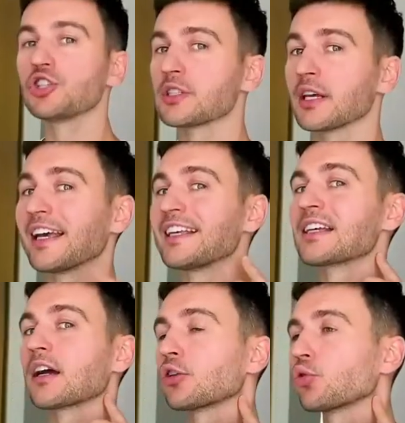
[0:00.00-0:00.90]
The muscle
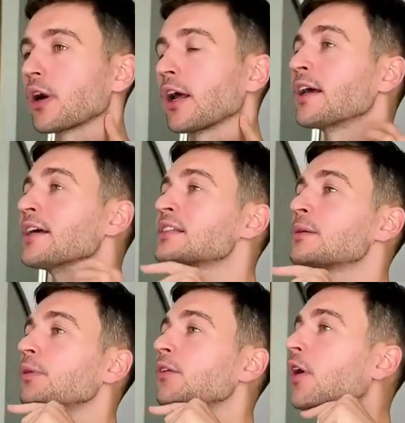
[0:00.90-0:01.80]
that causes the
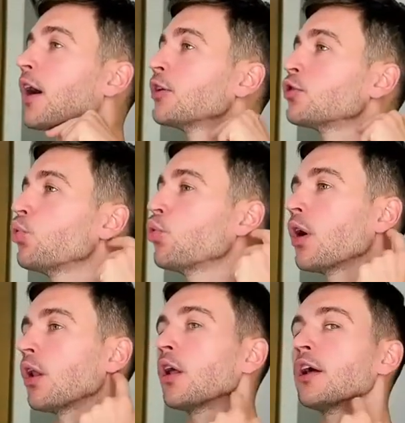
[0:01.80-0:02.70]
jawline to lose
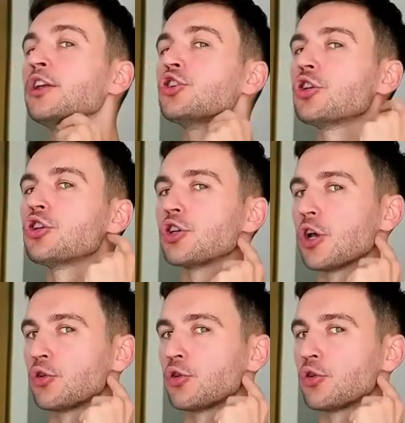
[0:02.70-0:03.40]
its definition,